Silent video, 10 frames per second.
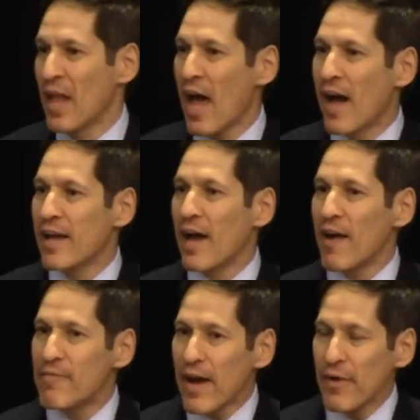I, I
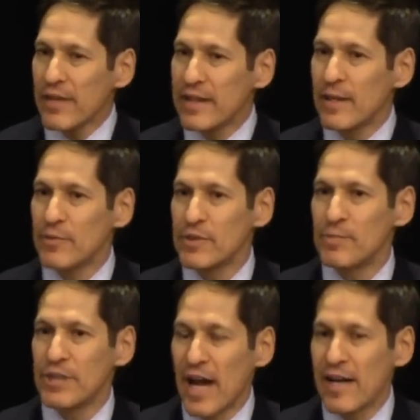found that there were
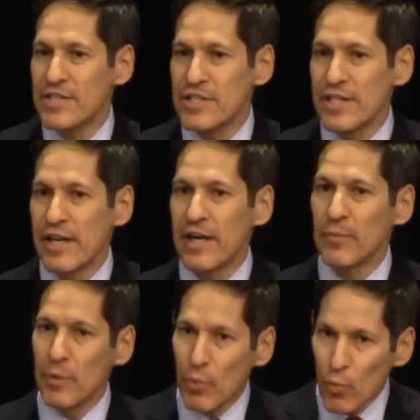some challenges there,
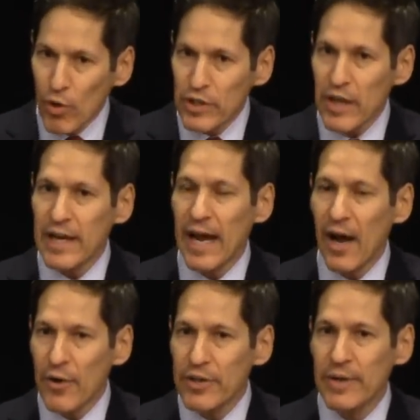and we were working on
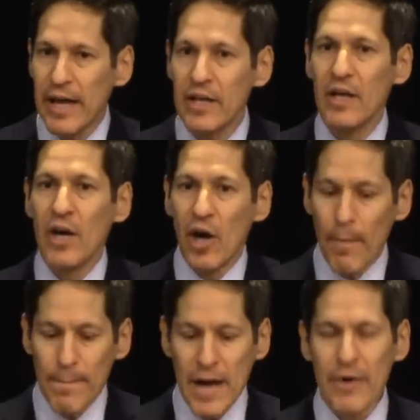how to get a
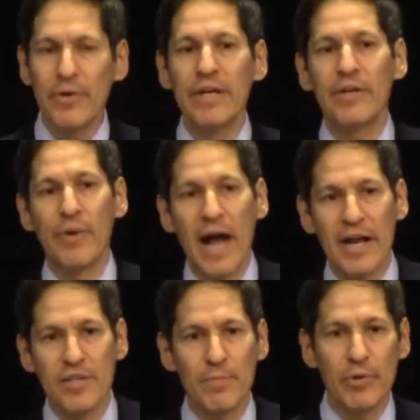better
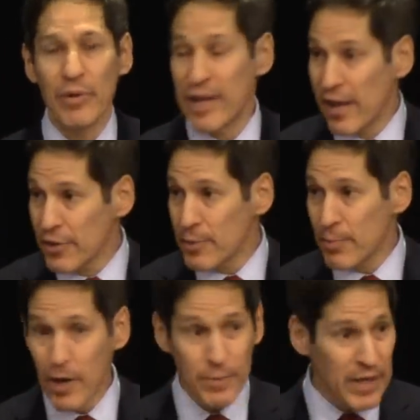interaction between the health
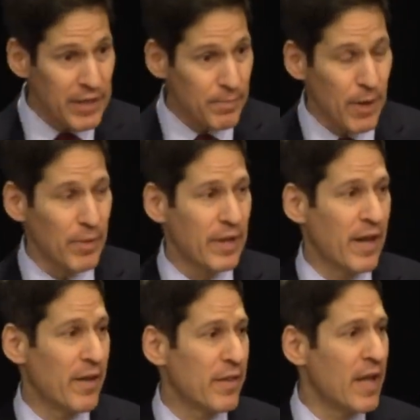department and the public
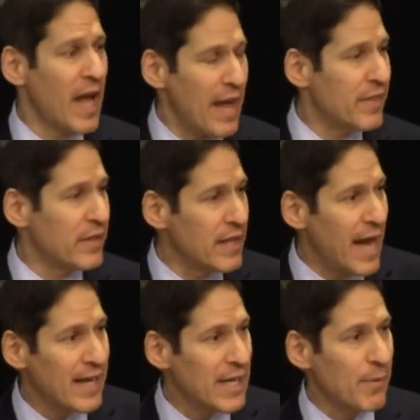health and the
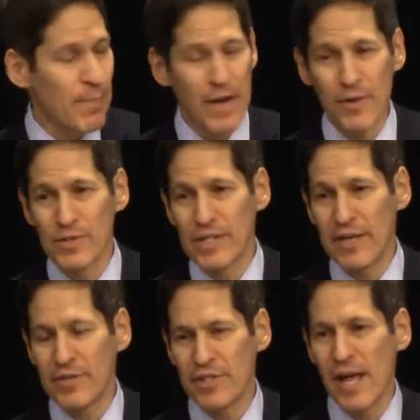academic medical
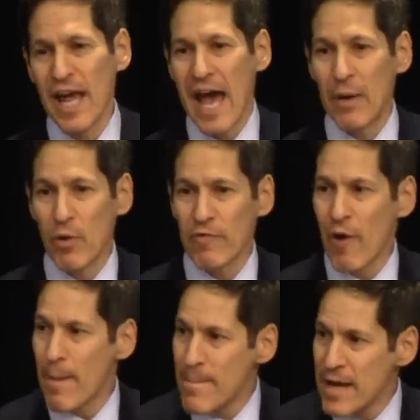centers. And one of
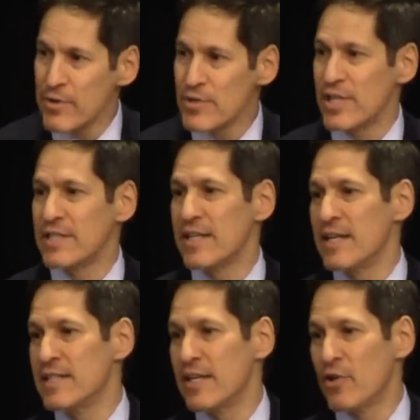my mentors at
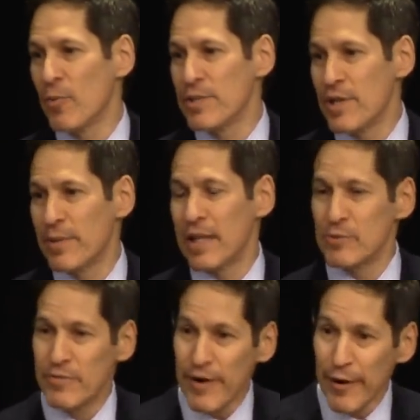CDC told me something that
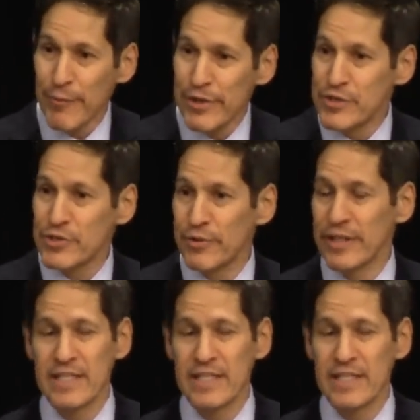was very reassuring.